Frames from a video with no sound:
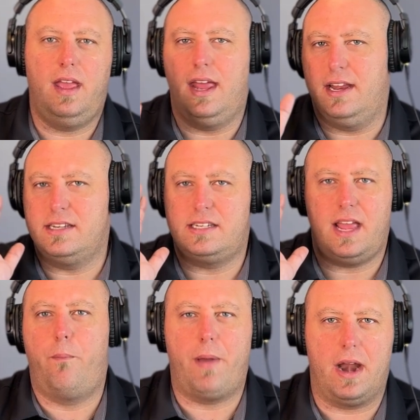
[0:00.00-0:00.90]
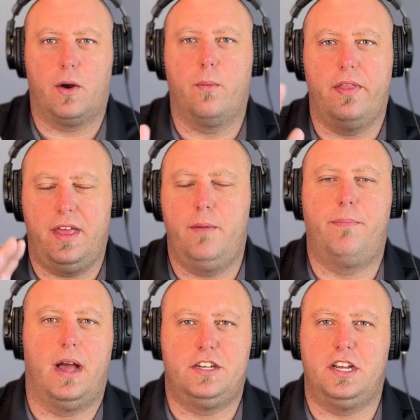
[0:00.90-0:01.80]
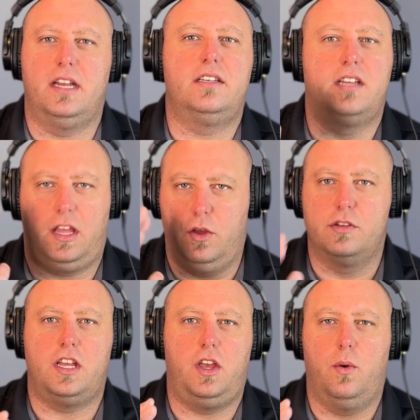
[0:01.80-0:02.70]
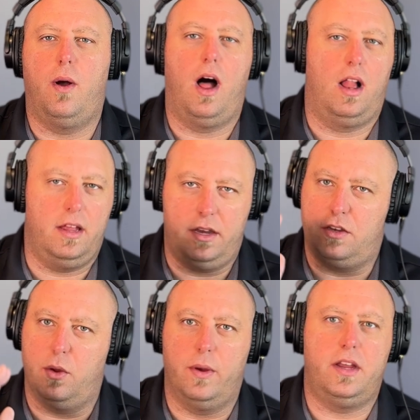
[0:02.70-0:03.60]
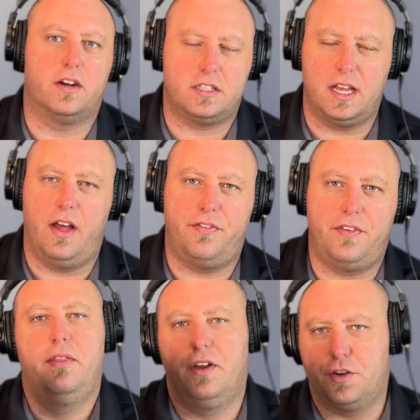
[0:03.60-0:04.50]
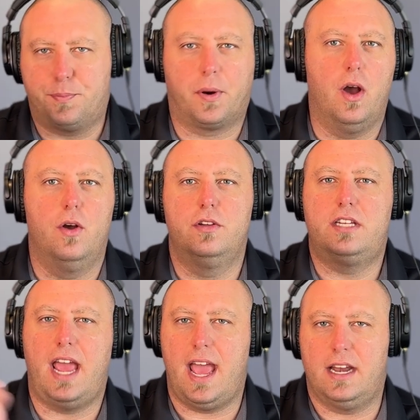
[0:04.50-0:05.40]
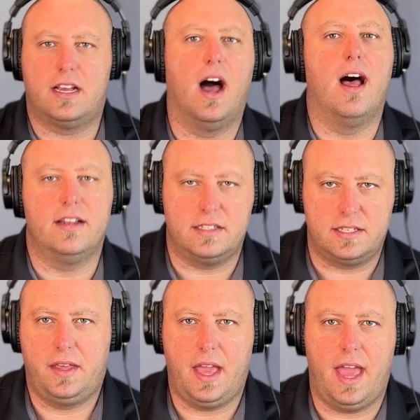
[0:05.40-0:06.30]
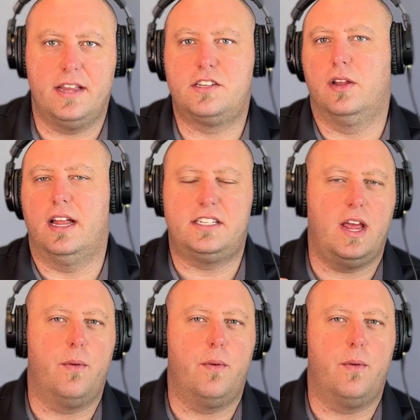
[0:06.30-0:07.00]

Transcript: it is better within budget to use a U-Haul and do it yourself. There's pros and cons, okay? So let's say